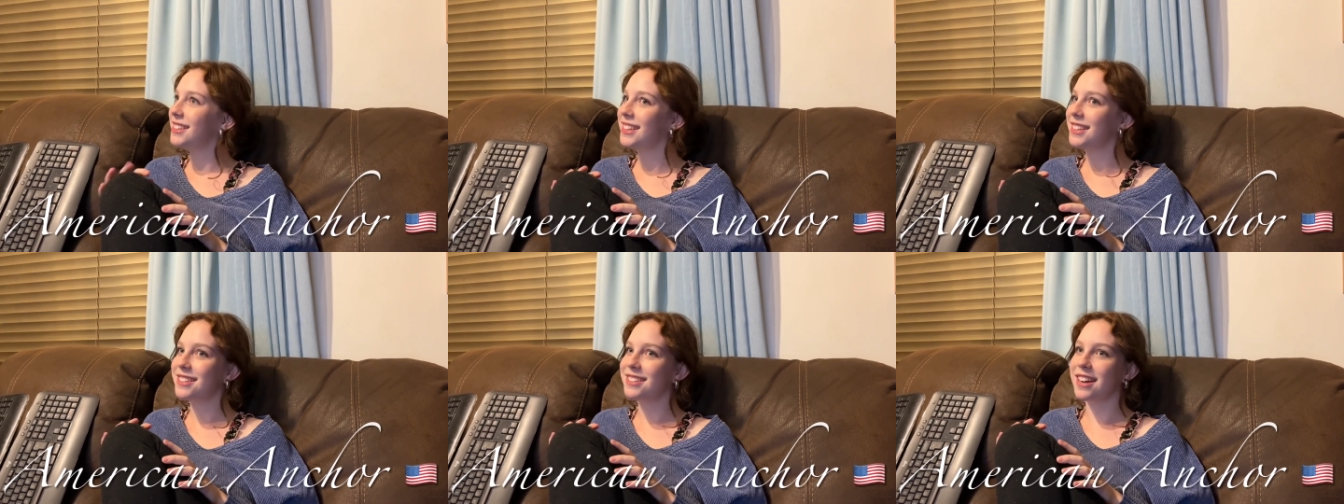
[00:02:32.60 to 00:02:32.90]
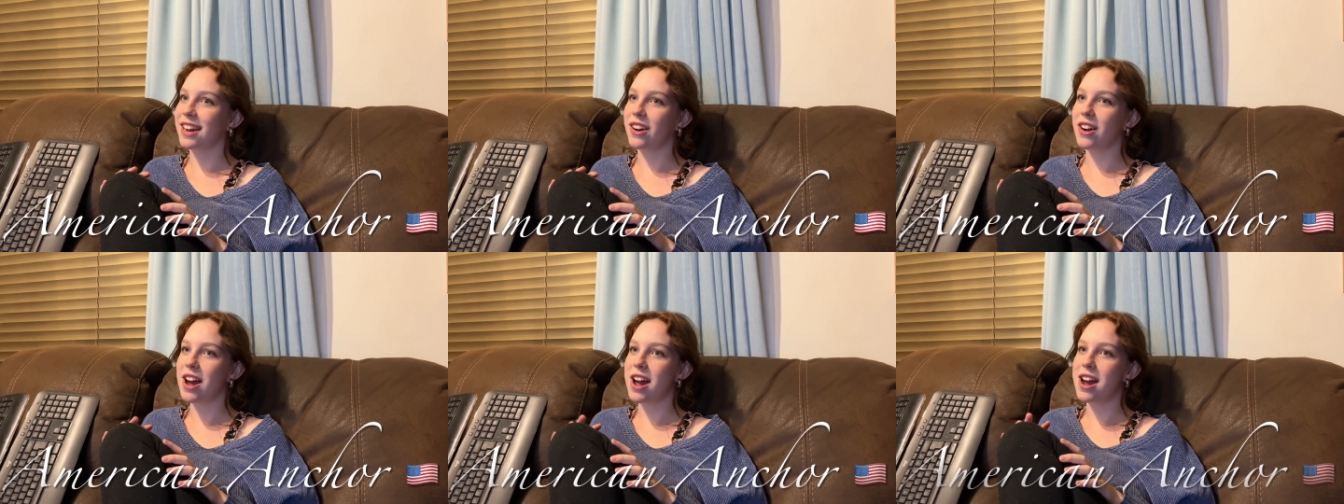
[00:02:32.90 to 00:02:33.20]
yes,
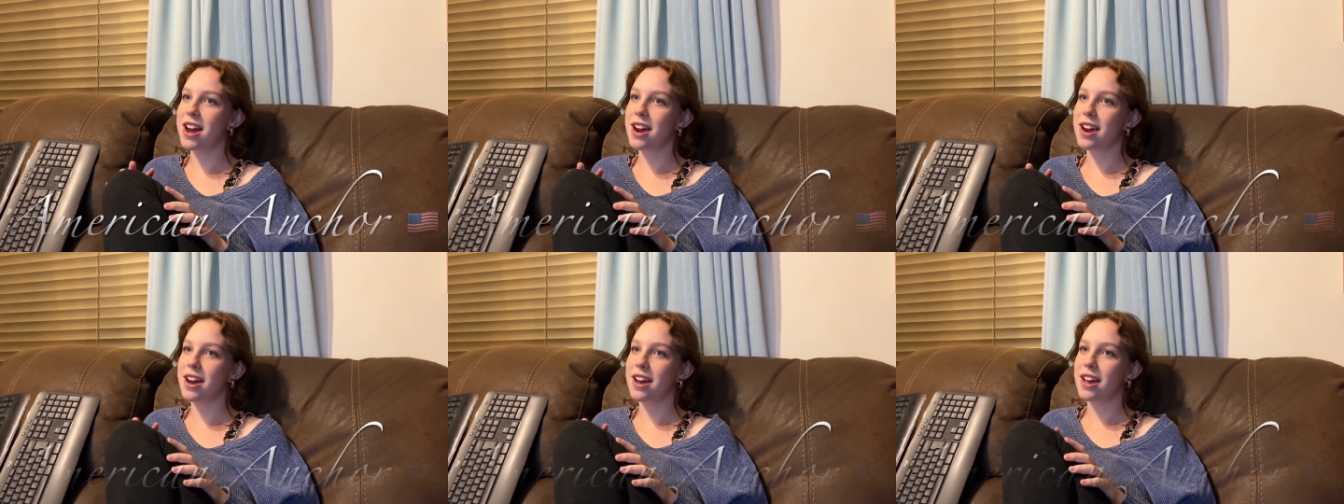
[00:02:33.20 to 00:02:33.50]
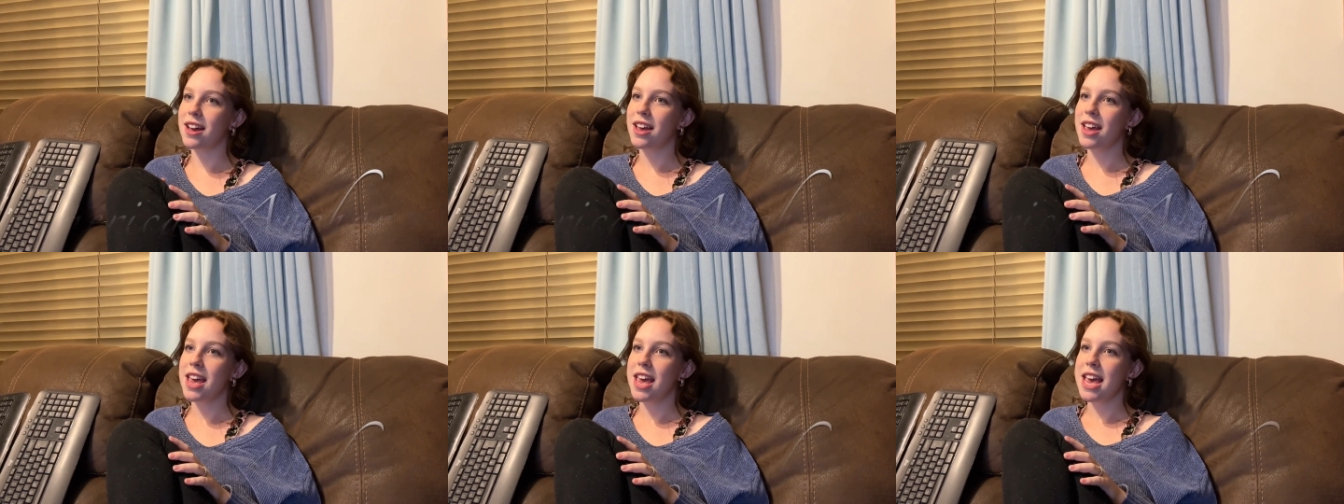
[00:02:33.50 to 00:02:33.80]

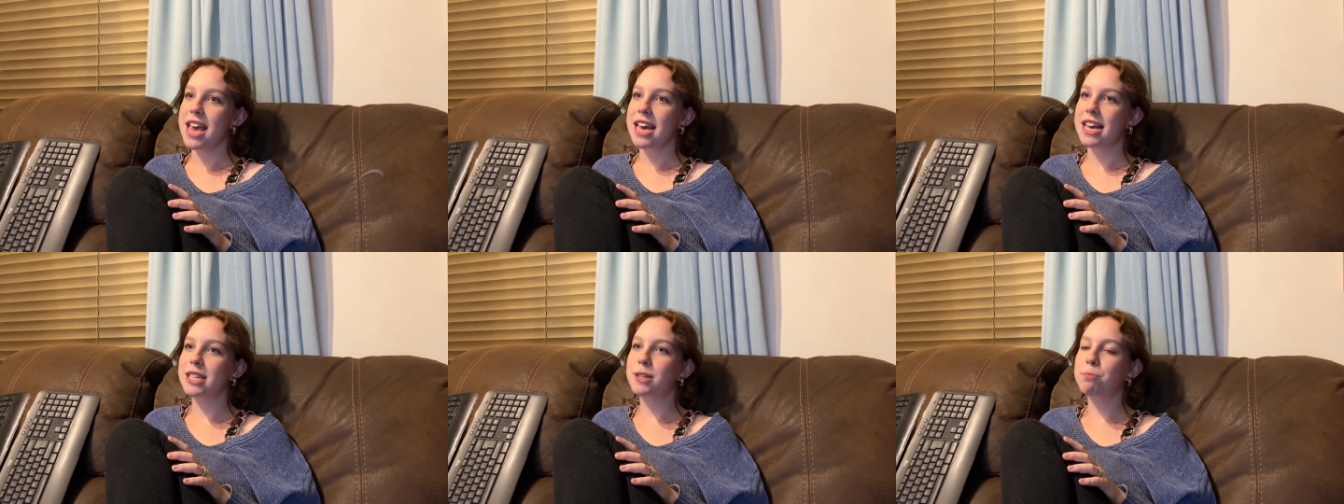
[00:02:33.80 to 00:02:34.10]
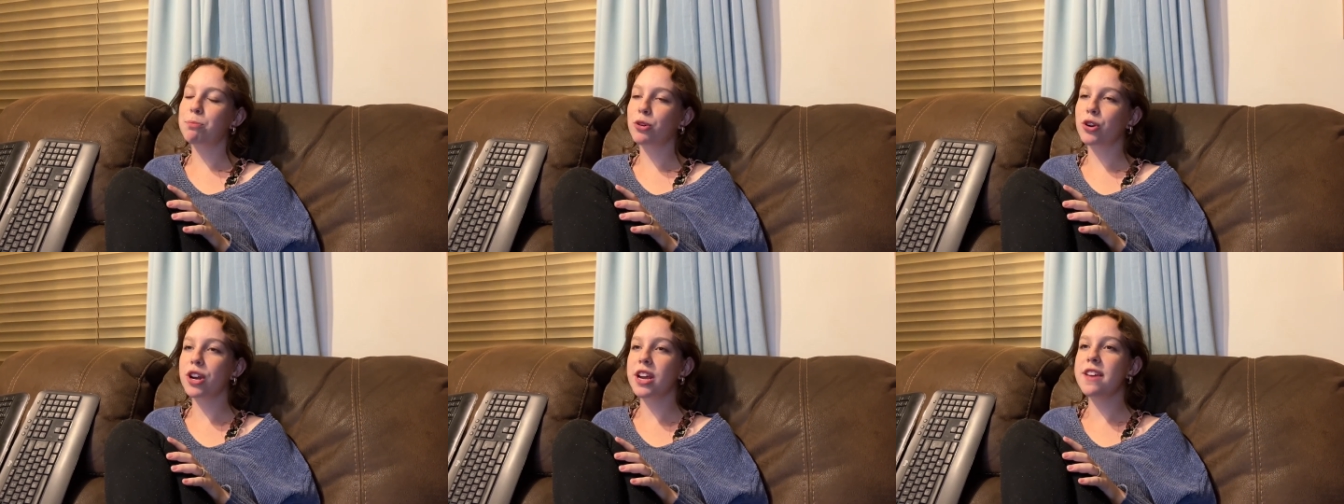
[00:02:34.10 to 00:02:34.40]
uh, his
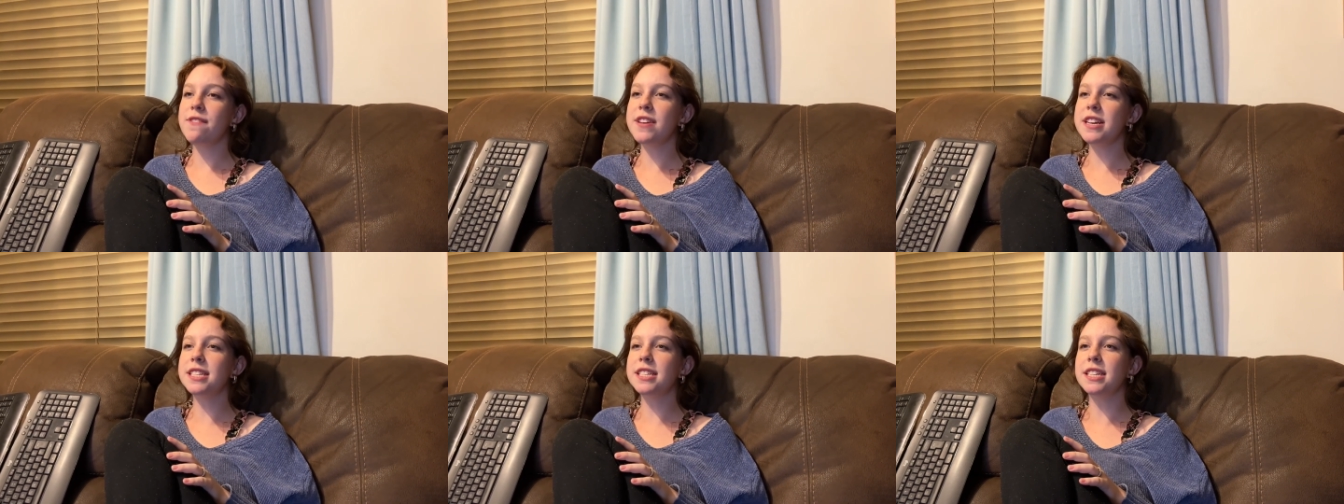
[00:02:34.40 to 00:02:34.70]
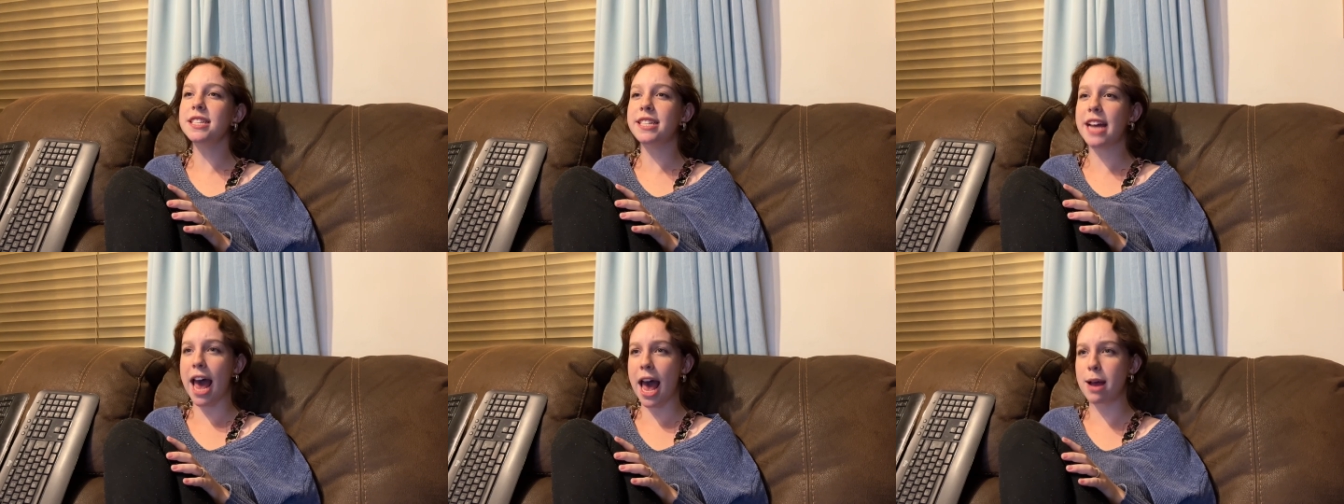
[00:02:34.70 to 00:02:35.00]
previous
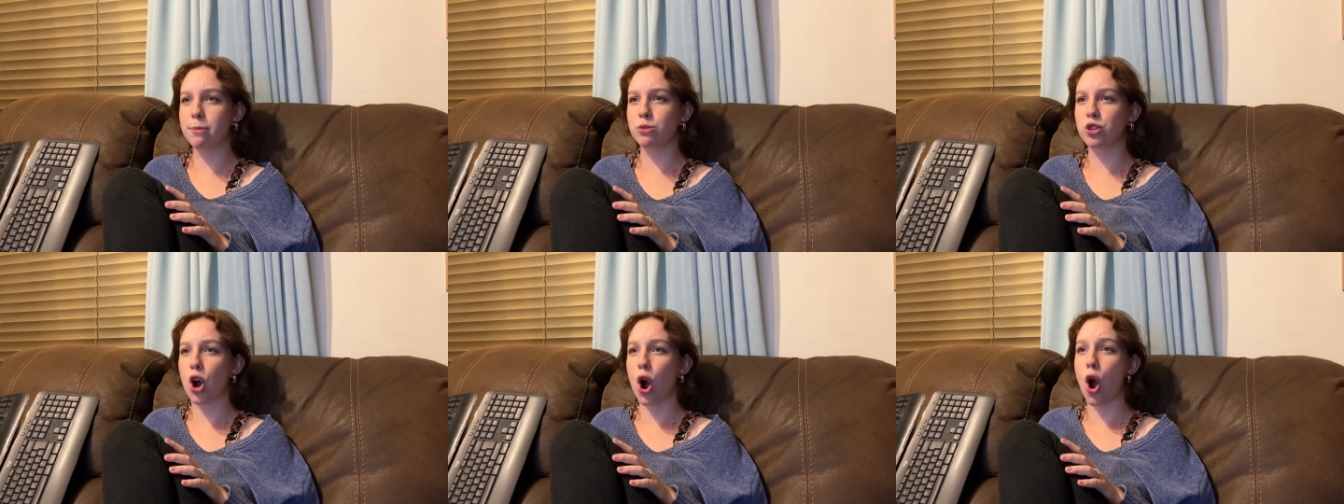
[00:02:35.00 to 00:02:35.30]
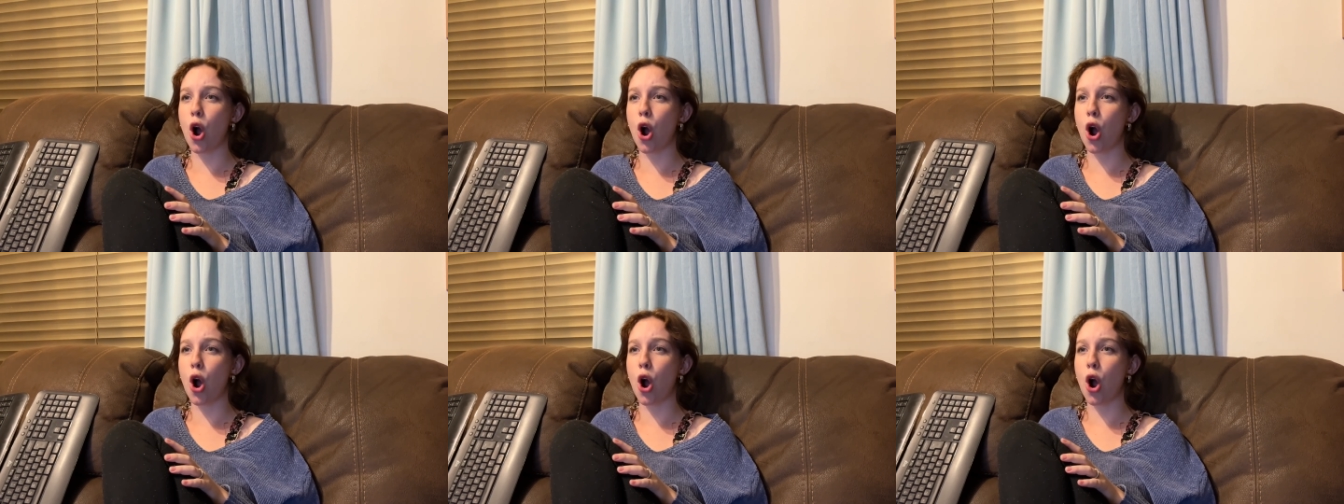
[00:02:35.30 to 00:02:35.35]
attempt to